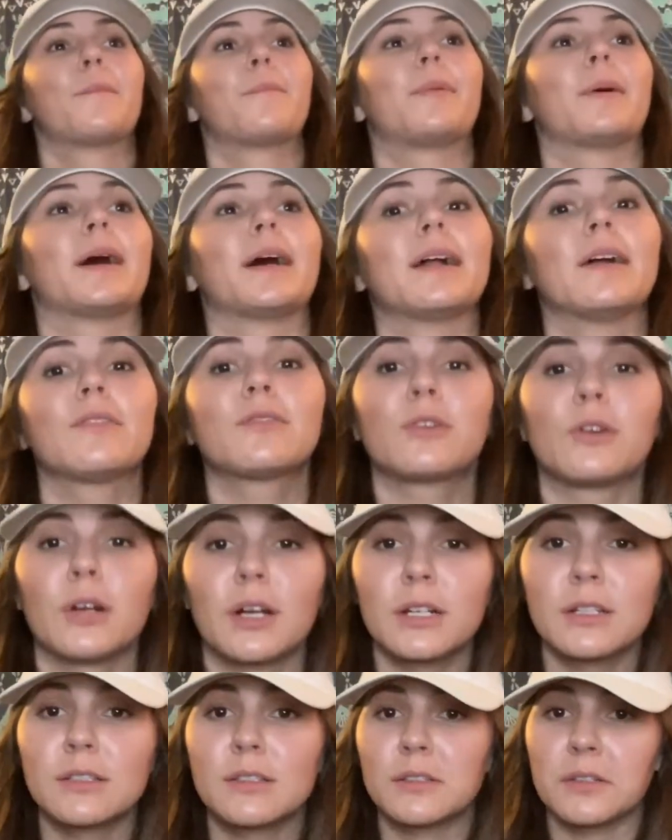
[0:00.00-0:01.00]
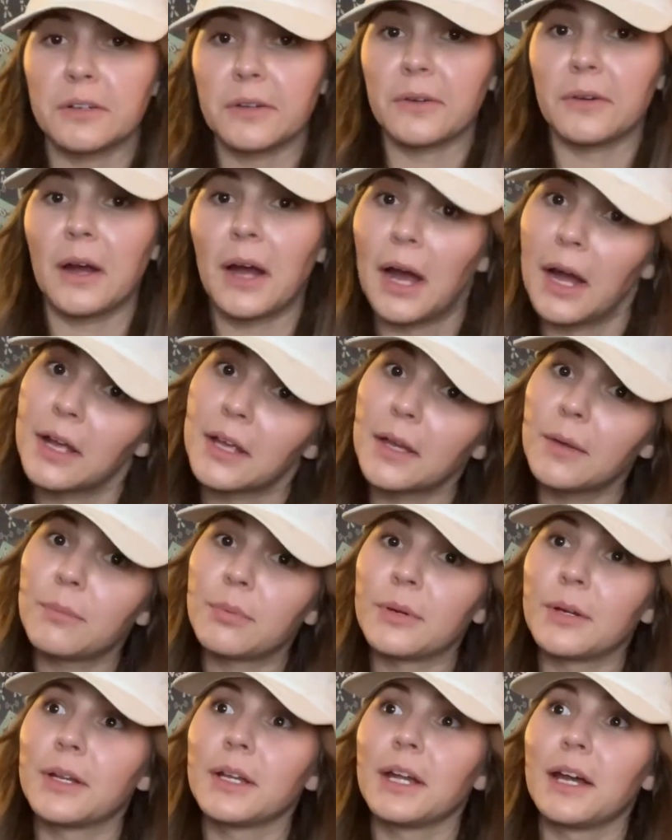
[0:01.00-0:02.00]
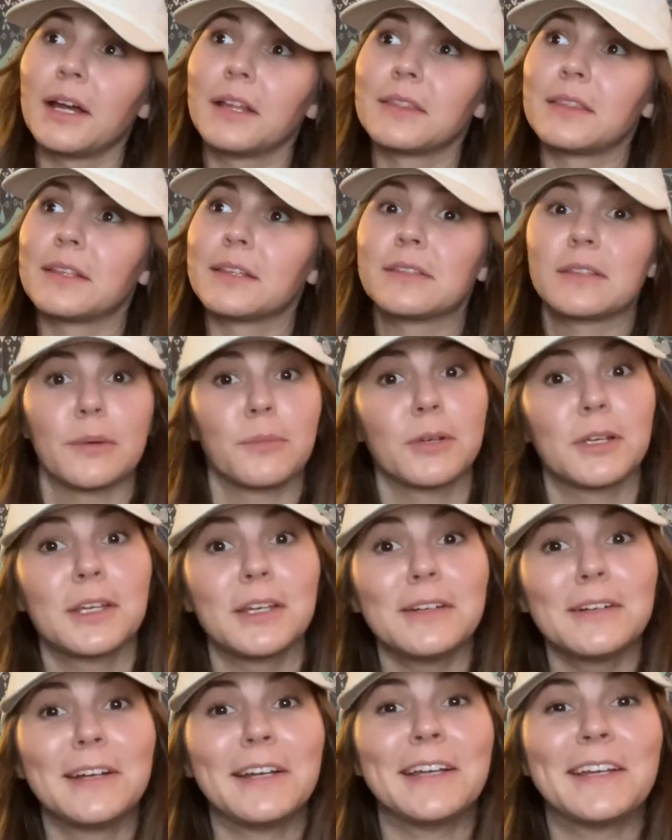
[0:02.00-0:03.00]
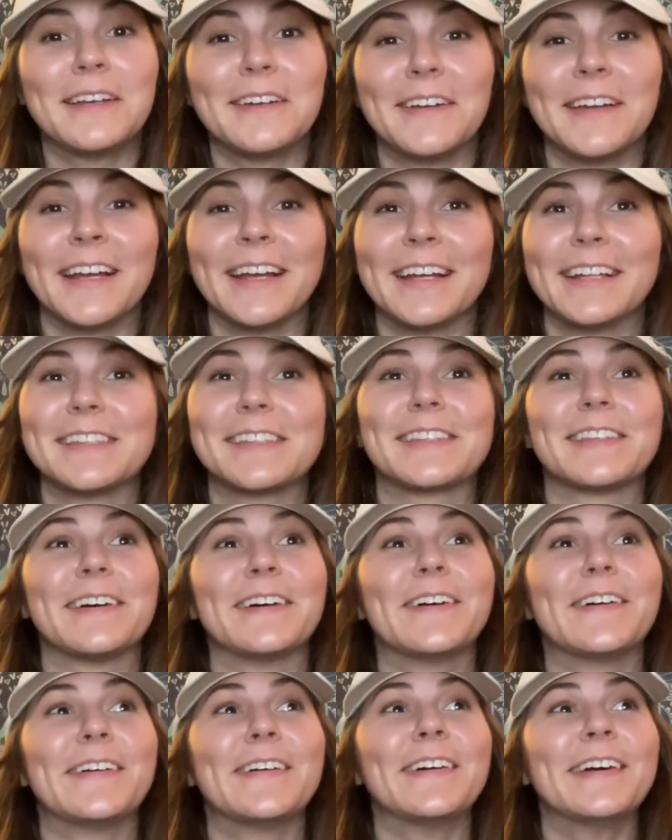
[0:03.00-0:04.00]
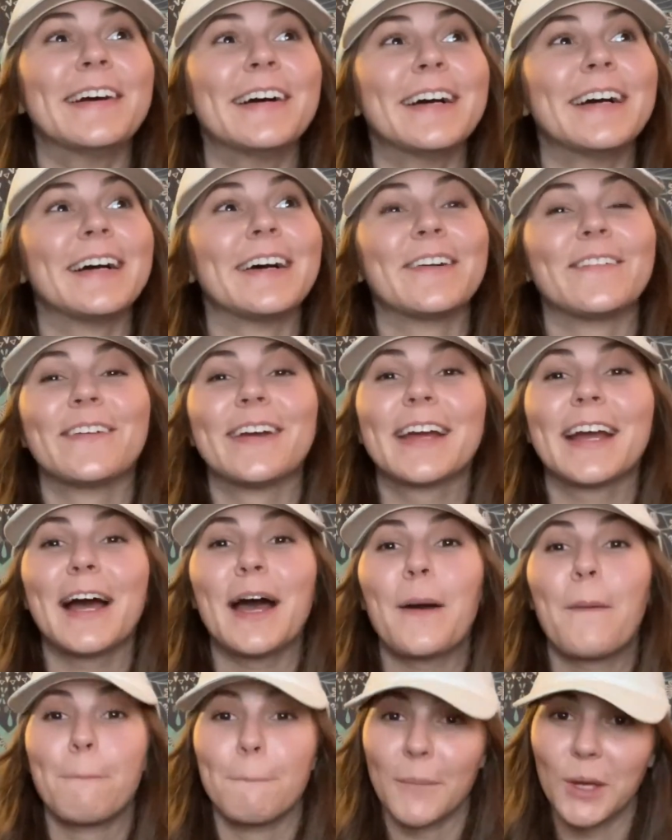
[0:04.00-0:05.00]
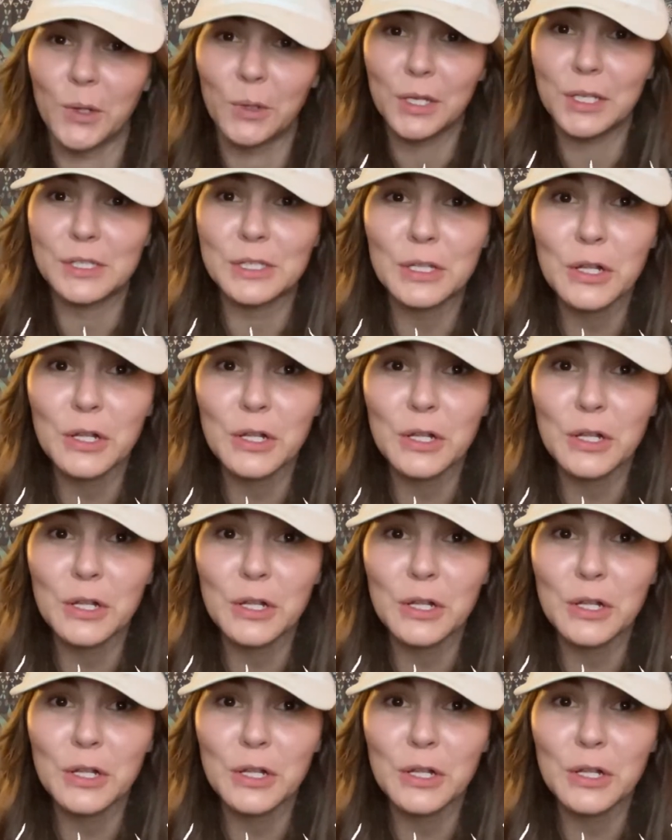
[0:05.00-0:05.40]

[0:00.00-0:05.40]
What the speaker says: But of course, you know, I get put at the subacute unit, so we got mucus